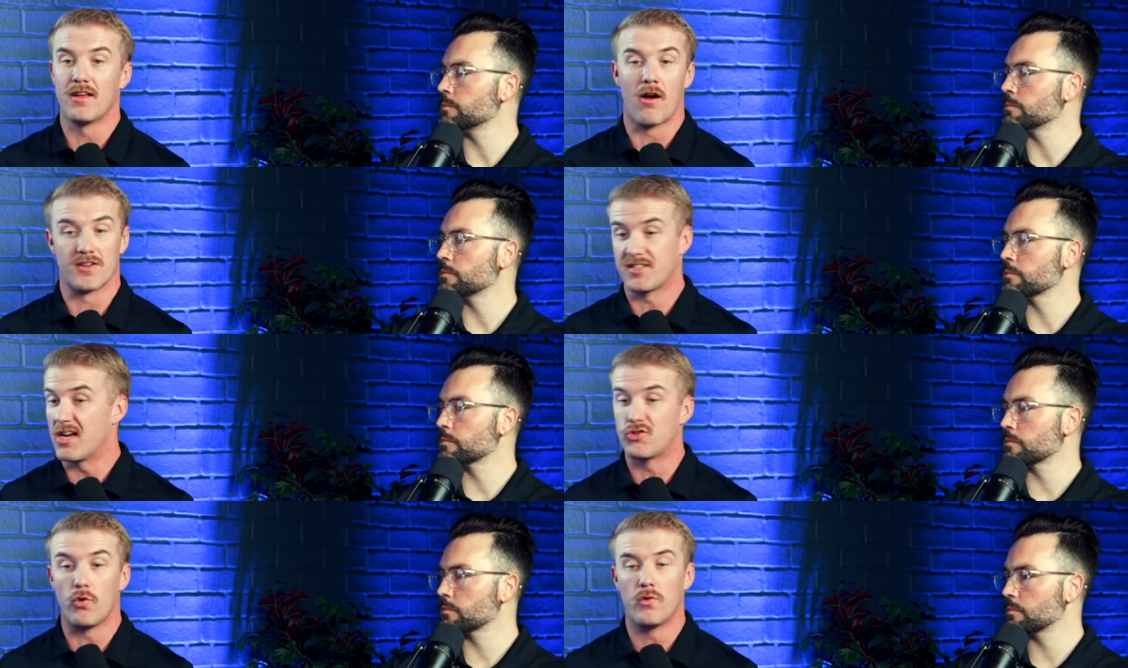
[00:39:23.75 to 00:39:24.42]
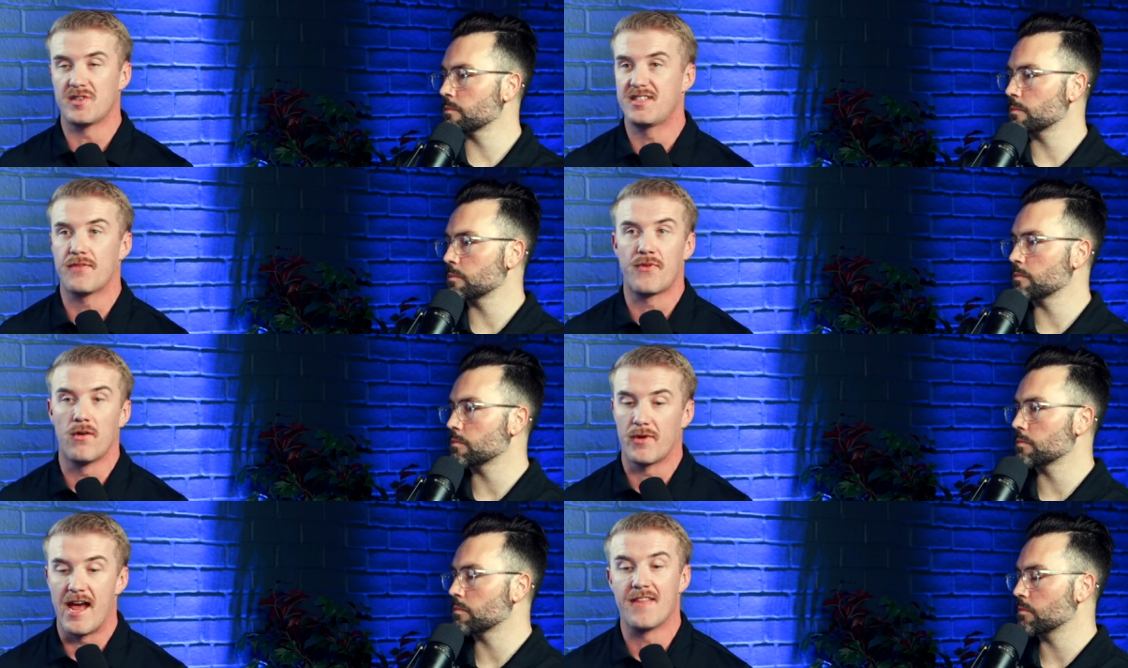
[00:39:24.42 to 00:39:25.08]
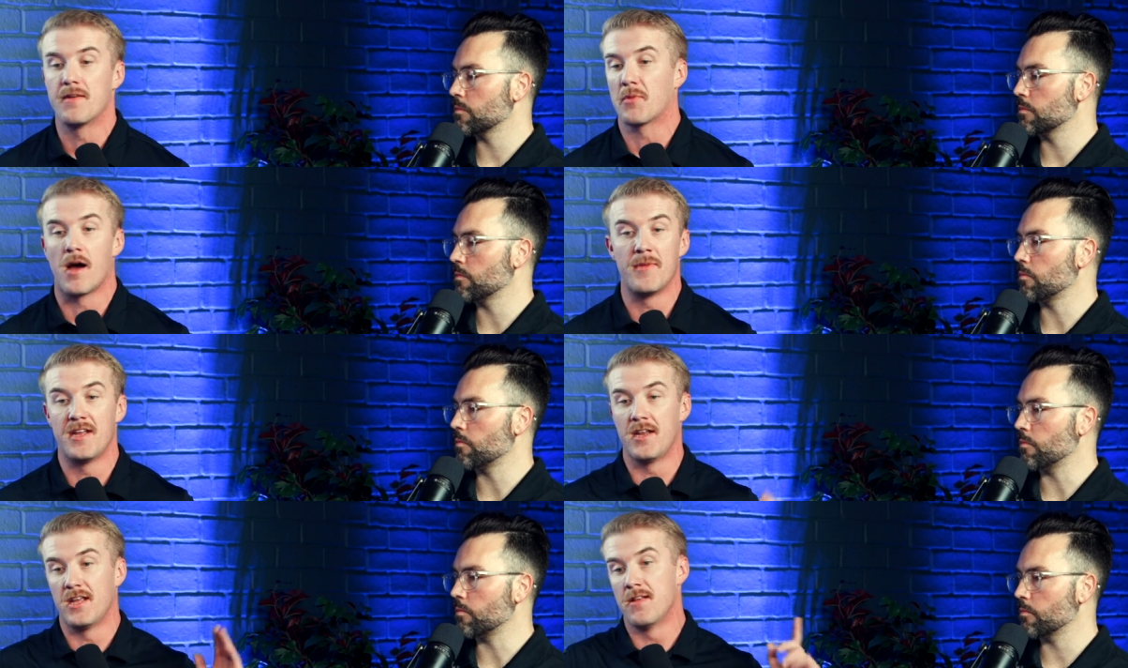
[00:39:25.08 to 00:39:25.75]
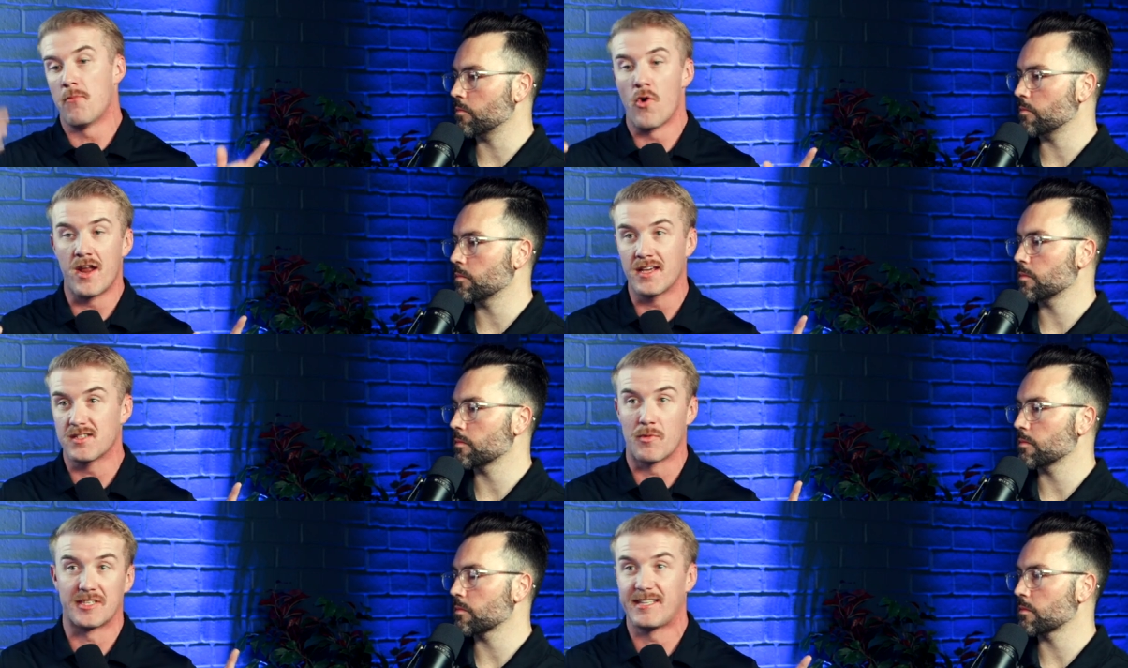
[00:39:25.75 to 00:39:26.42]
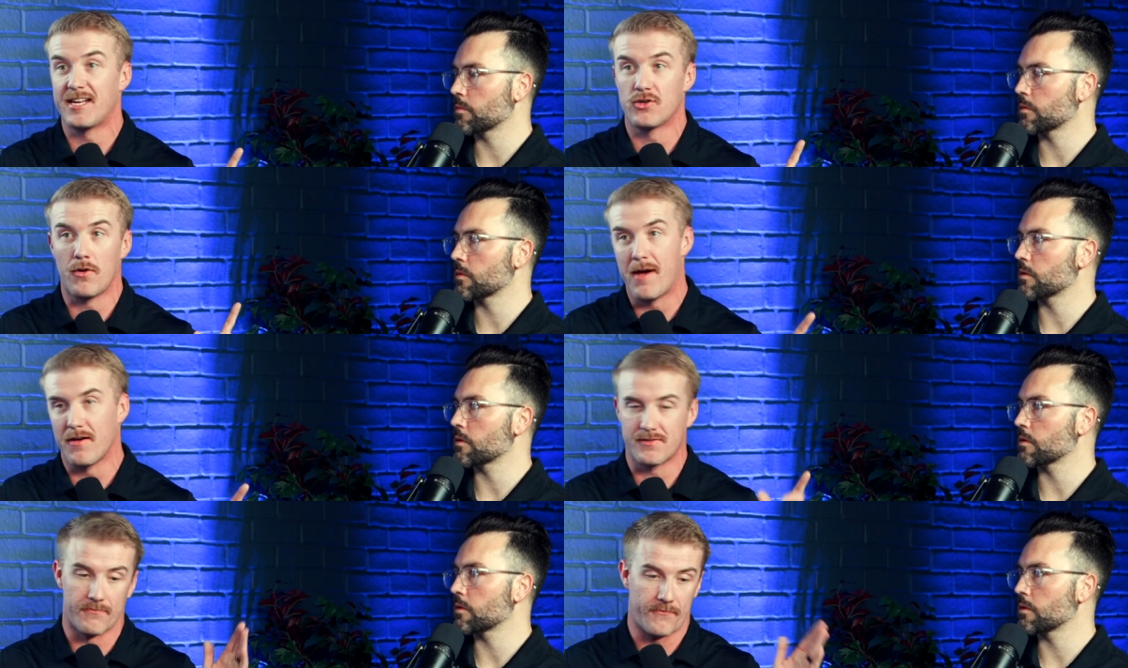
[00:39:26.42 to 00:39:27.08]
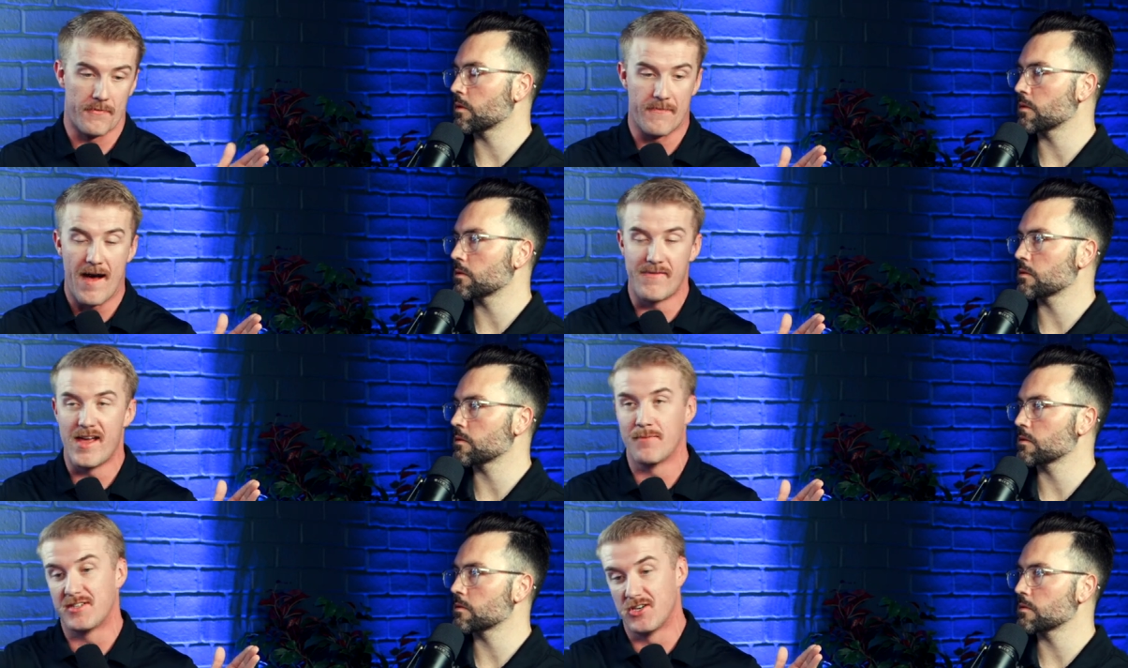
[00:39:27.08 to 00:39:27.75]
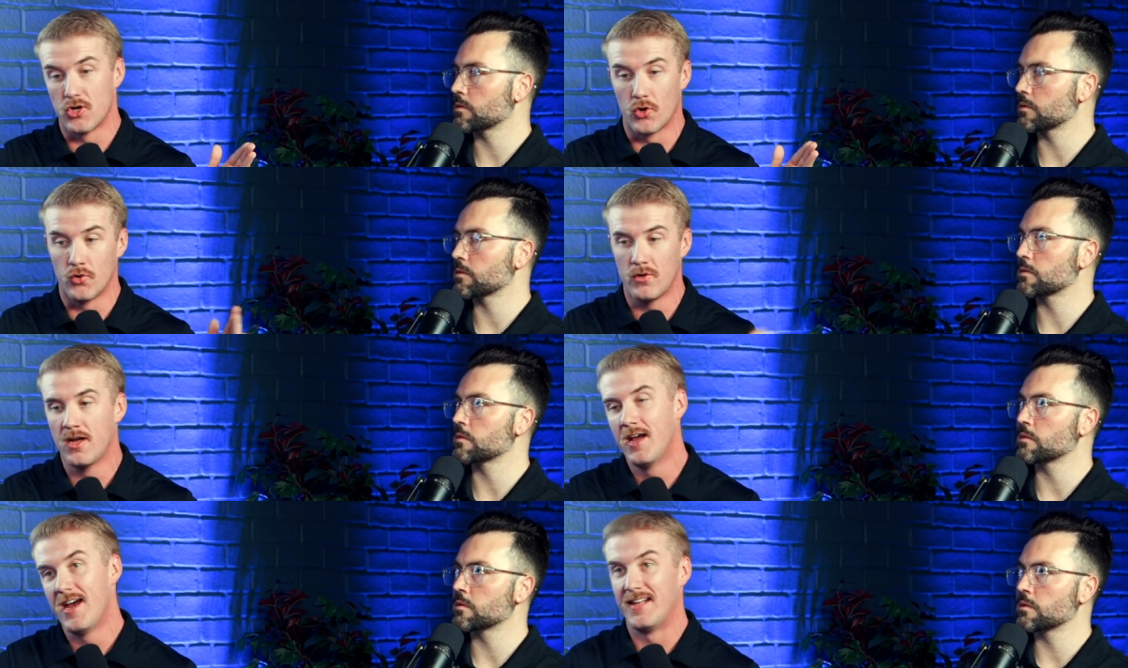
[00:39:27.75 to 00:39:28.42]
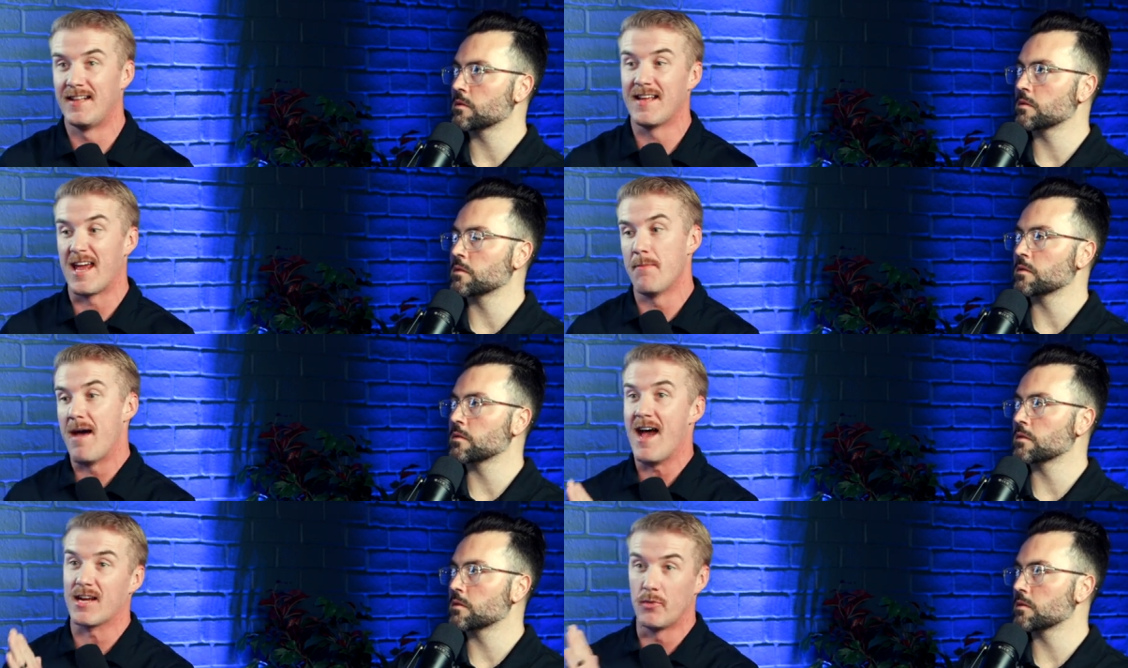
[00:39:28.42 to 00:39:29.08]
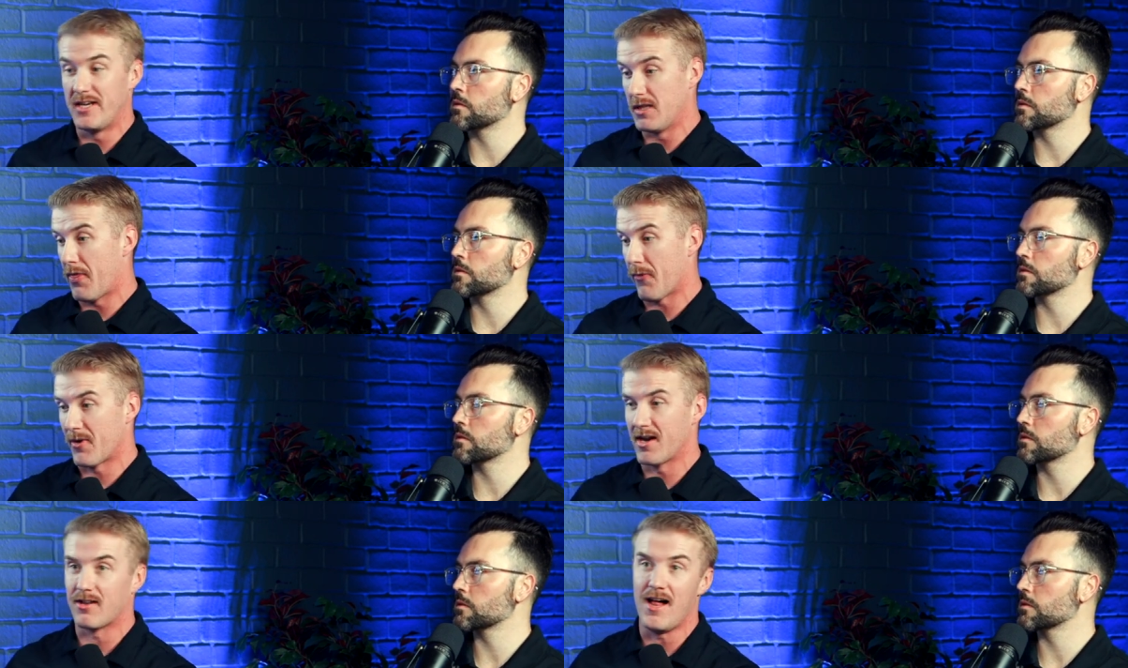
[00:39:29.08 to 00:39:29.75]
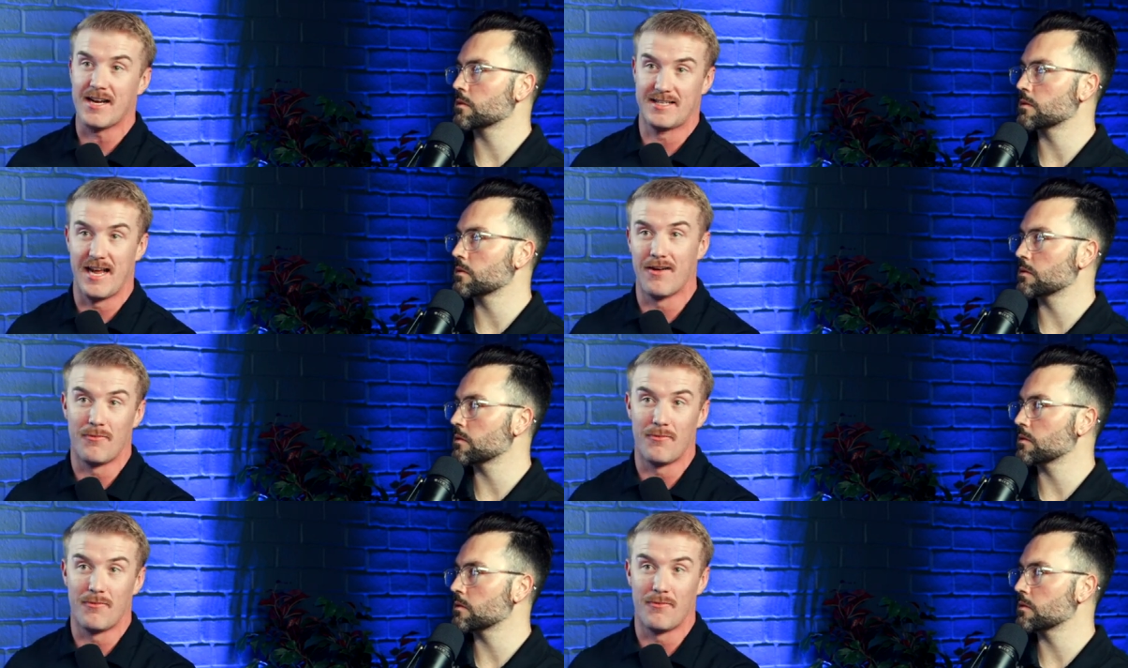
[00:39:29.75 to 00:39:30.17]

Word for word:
Speaker 1: Our schedule was different. We had them come in the mornings, and we stayed till about from 5 a.m. to noon. And then they came back and we did 3 o'clock to